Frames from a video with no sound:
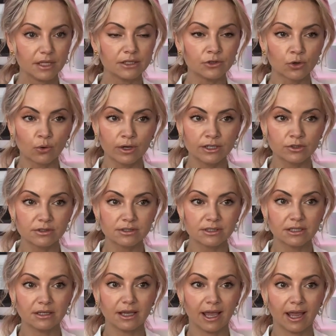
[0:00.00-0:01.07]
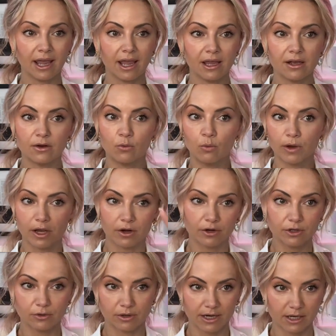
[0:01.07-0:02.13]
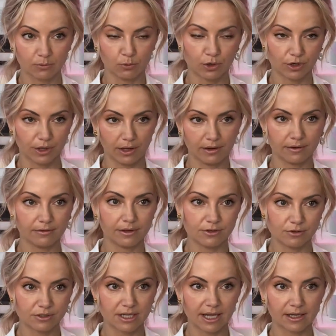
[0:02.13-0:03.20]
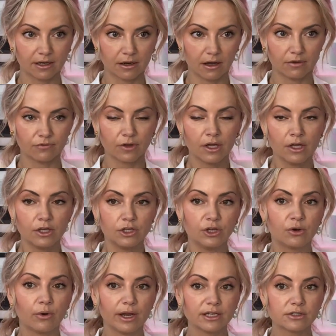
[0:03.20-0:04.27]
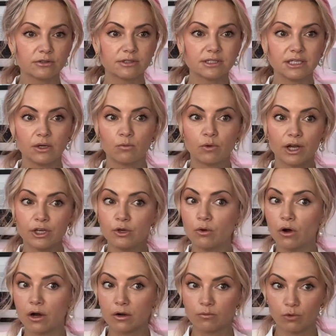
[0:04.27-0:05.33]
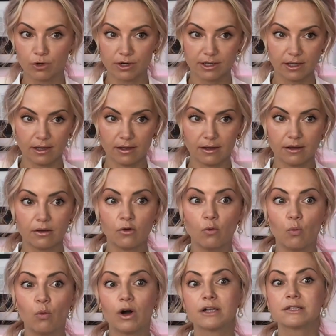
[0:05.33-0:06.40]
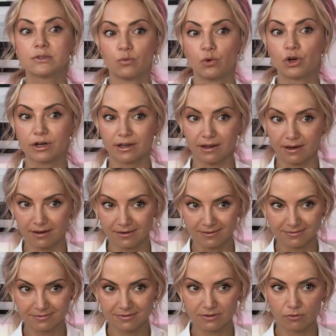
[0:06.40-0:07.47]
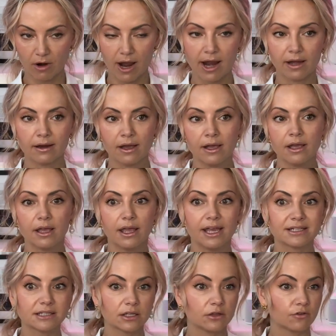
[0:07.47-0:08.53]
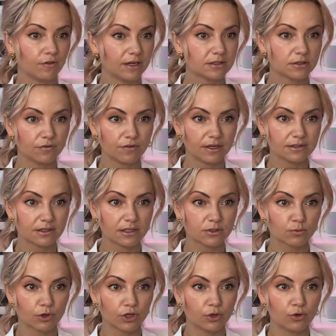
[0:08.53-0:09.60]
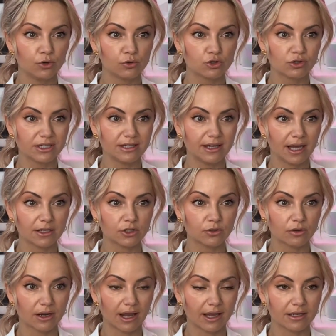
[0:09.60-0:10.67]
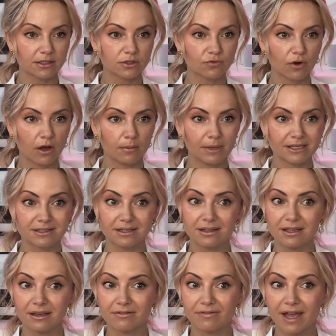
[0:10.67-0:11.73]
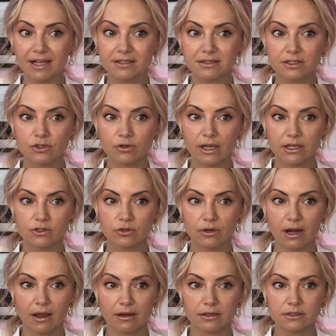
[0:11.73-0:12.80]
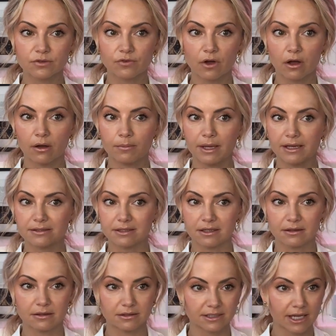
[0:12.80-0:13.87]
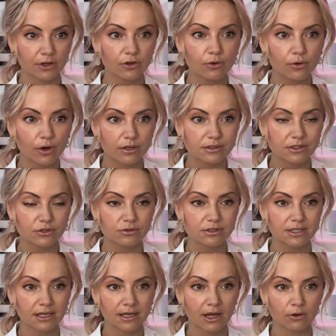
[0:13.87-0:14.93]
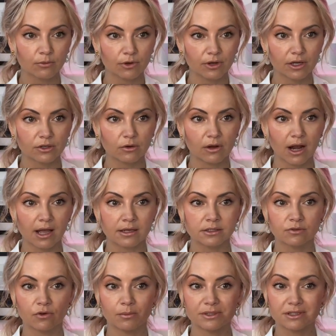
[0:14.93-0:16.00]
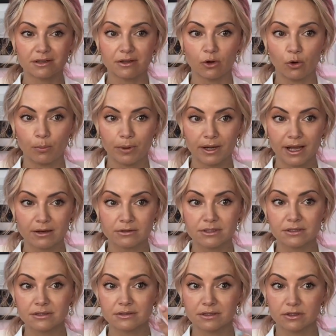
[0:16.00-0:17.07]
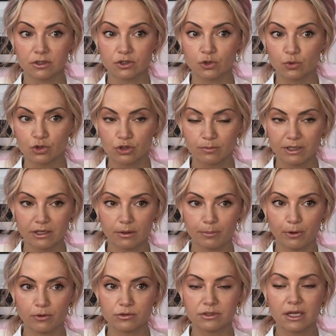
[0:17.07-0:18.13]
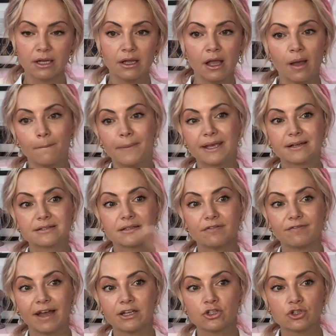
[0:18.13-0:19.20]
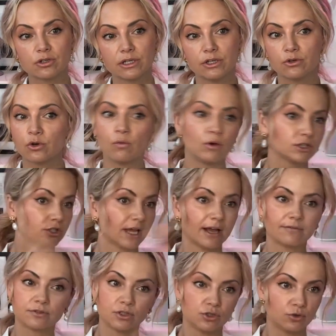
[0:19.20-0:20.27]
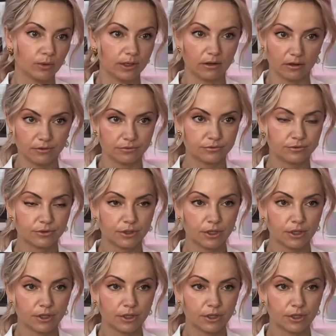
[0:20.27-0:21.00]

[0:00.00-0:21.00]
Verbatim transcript: You're going to see, A, where you are not working and you're slacking off. You're going to see when you are working, what's working, right? Is it the face-to-faces where you usually get your clients from? Is it the events that you get your clients from? Is it the thank you cards that you send out where you get your clients from? Is it the open houses? Is it the social media posts? Because eventually you don't want to have to do it all.